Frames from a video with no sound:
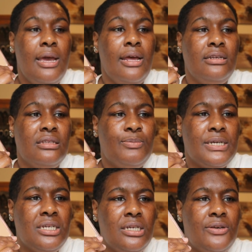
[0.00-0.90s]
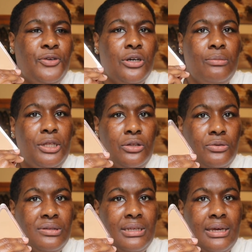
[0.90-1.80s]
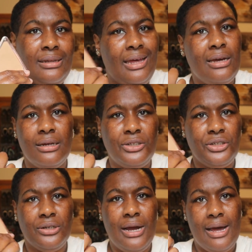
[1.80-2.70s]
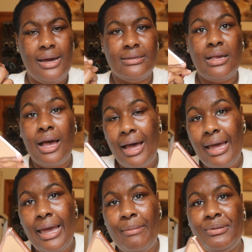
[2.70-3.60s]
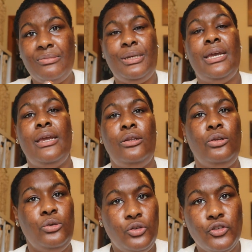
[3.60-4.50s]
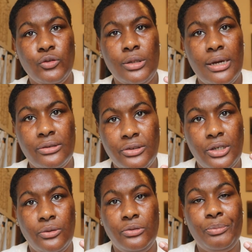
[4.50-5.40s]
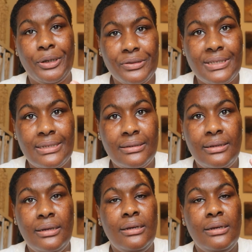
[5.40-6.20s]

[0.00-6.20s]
And especially if you're going to be using it like under your eyes. I happen to be a neutral undertoned person.